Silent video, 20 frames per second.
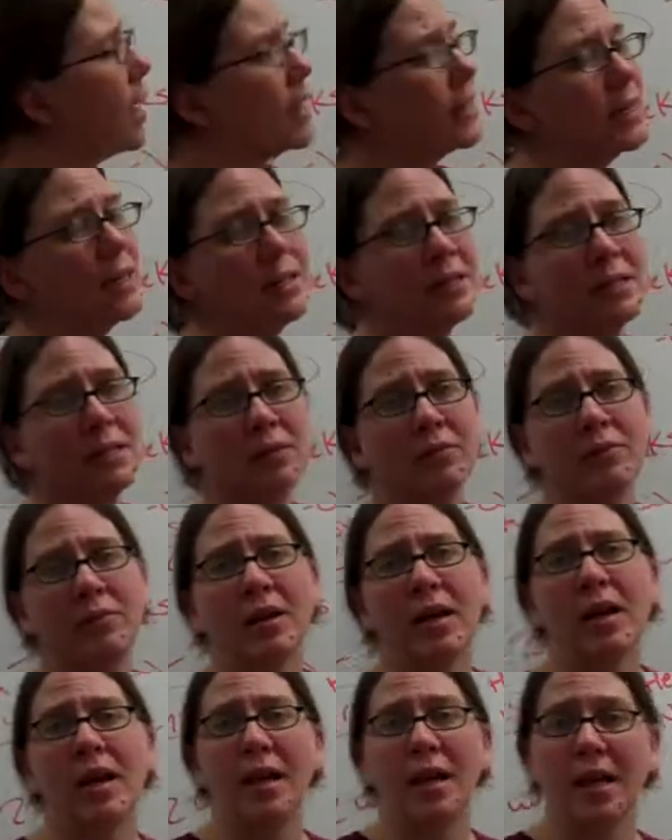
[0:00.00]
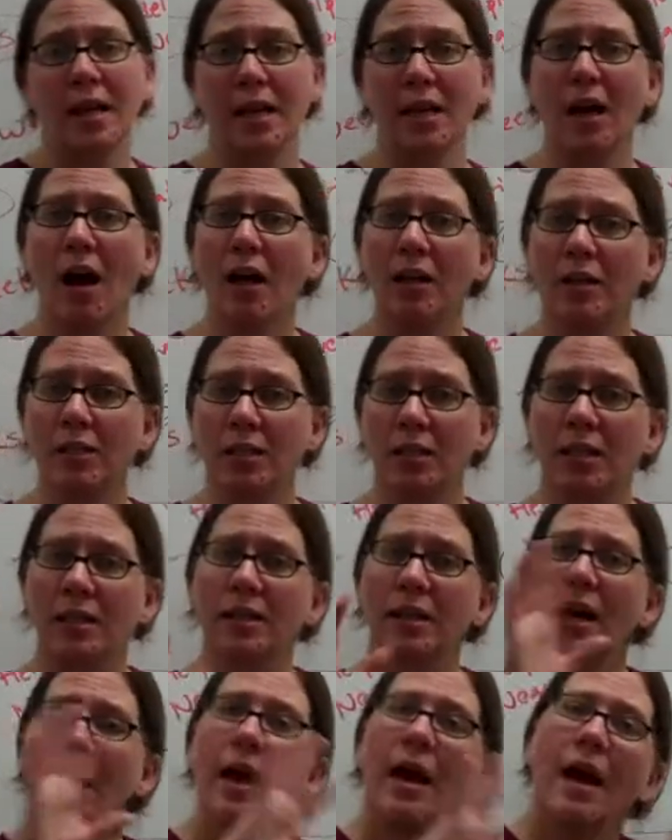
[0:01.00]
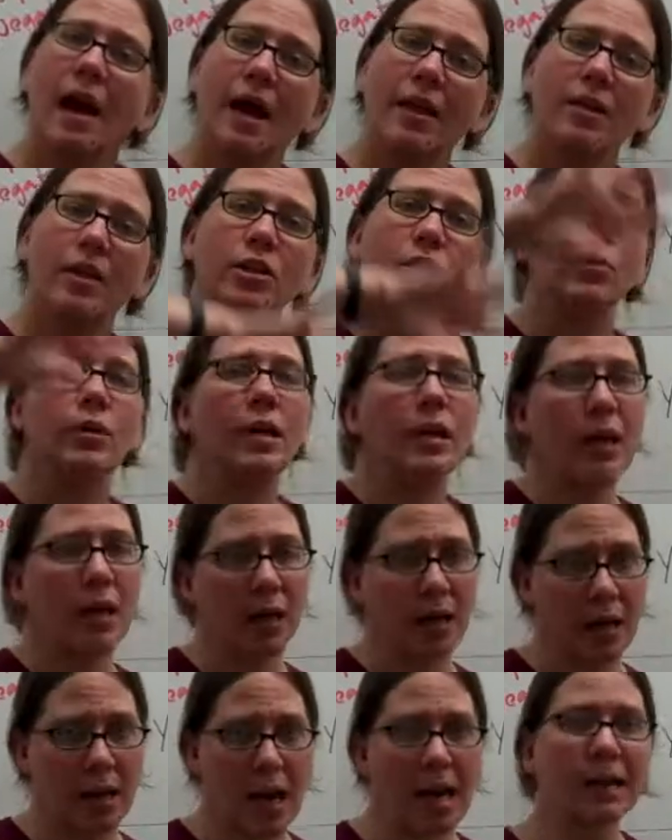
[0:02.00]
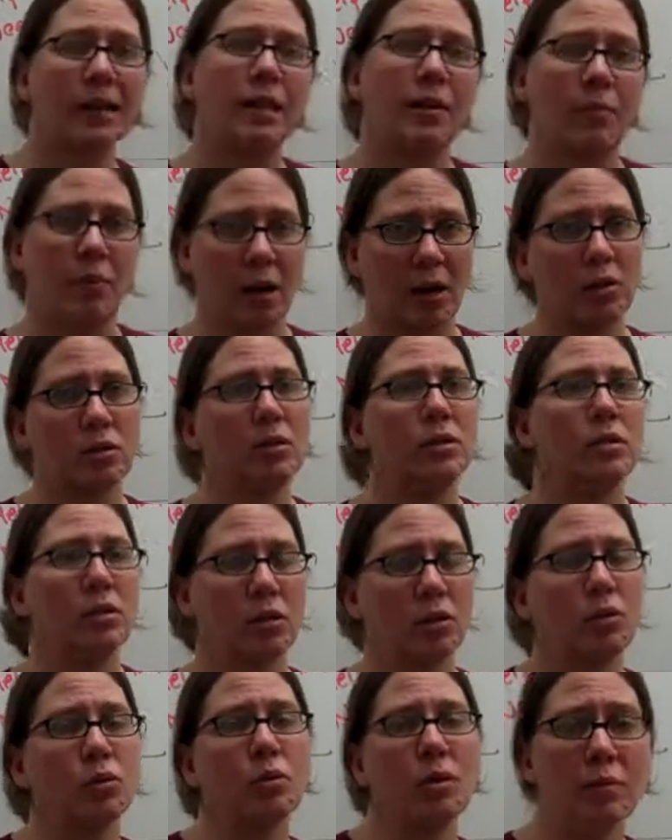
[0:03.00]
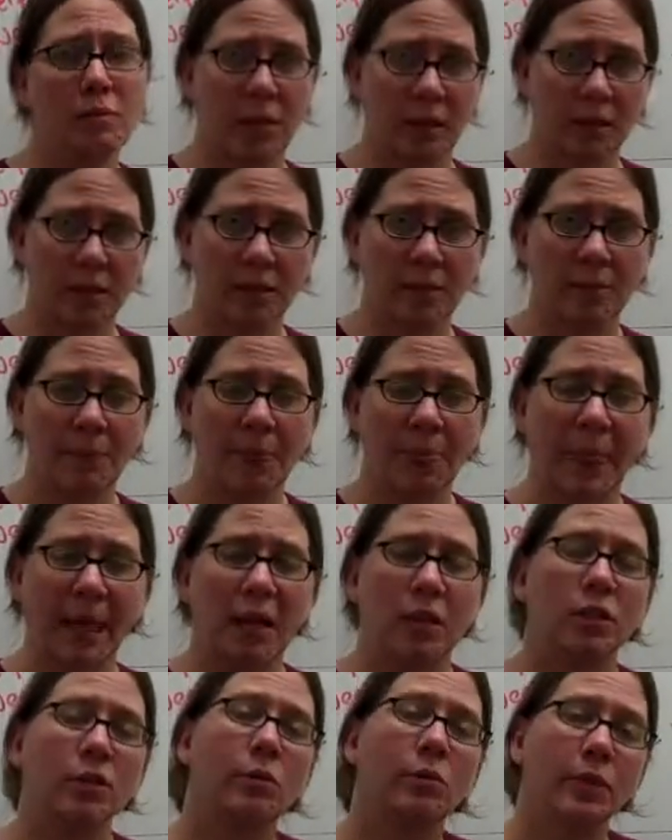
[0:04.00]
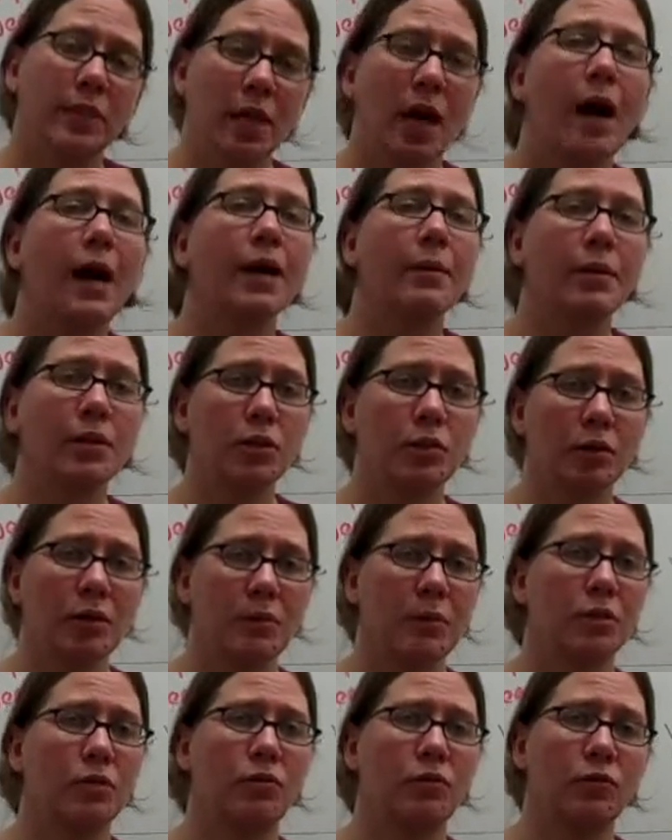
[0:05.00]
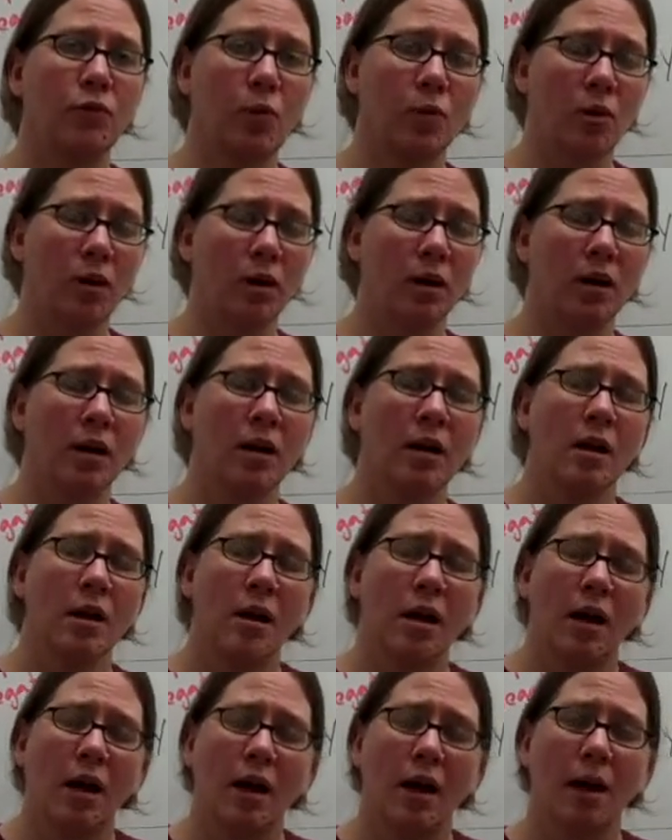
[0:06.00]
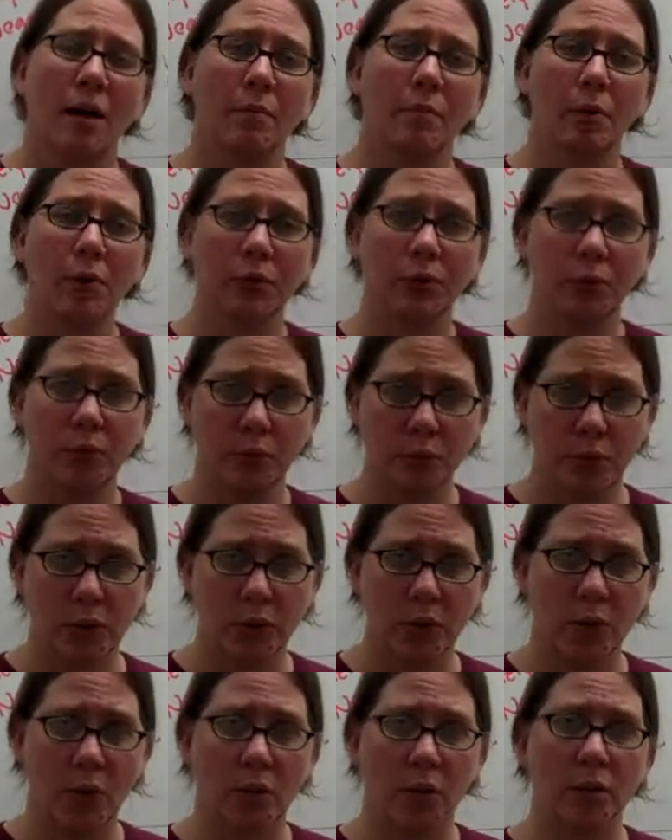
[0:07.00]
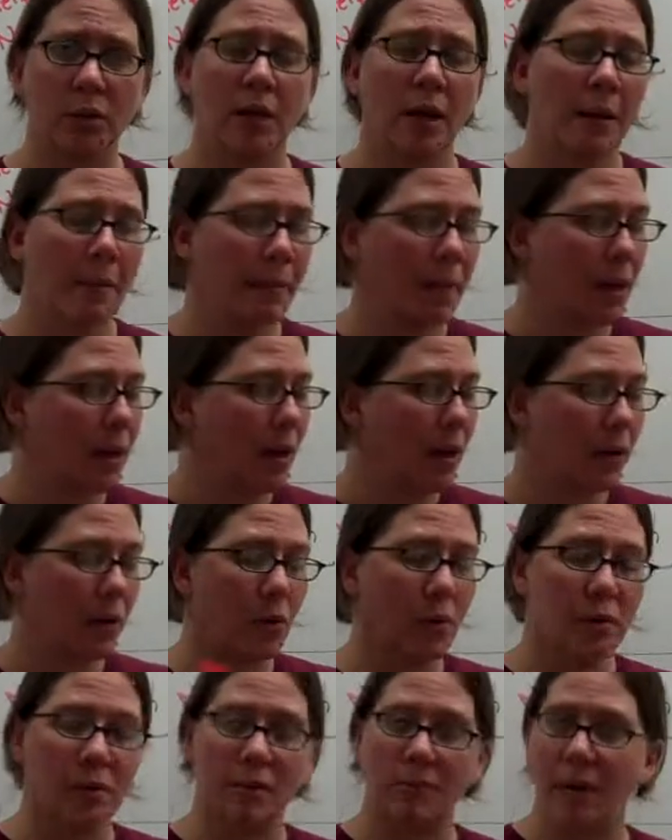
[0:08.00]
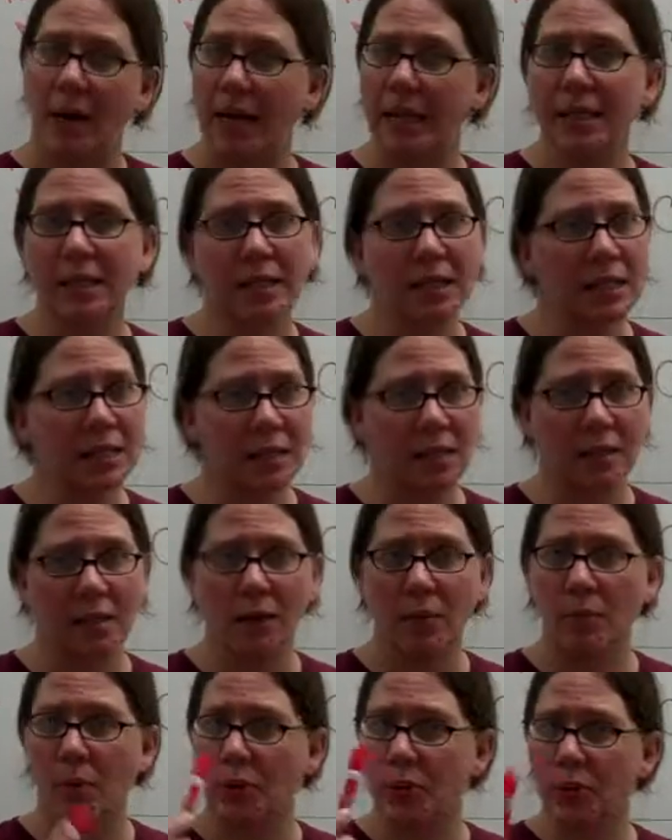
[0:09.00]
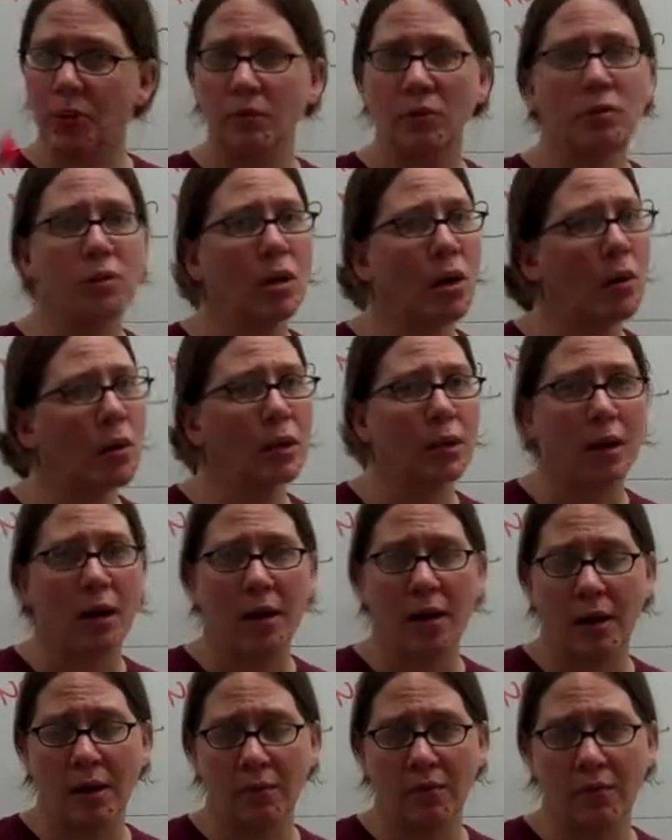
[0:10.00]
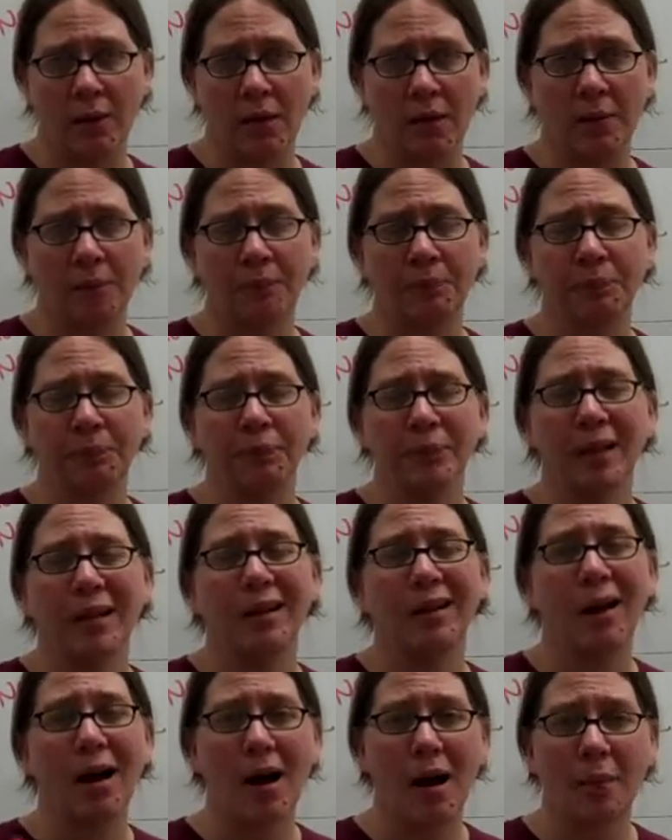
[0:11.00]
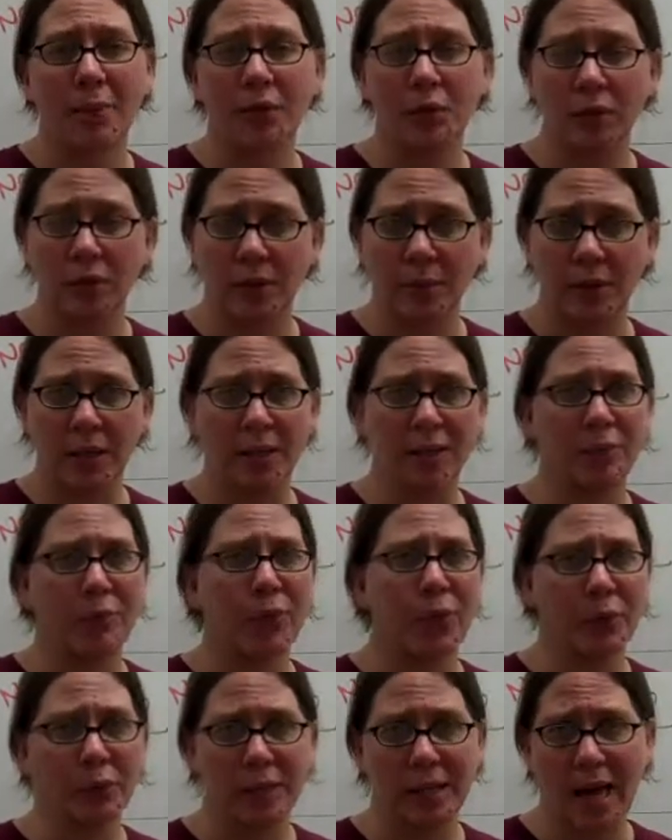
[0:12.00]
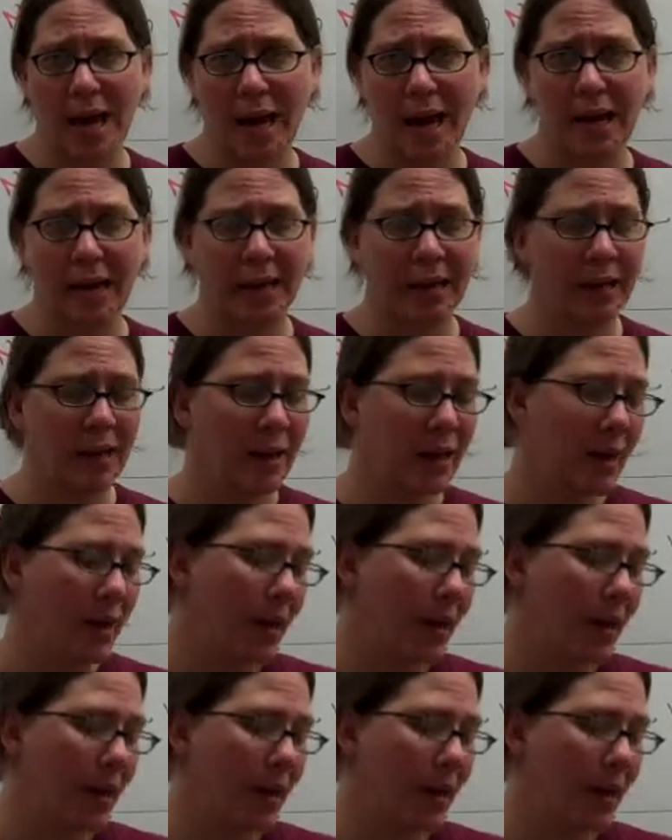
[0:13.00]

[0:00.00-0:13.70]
cognitive etiologies, and then you can connect them actually to the treatments. So when we talk about treatments for most mood disorders, of course medicine is in there. Most of you know a lot of the common treatments, Prozac,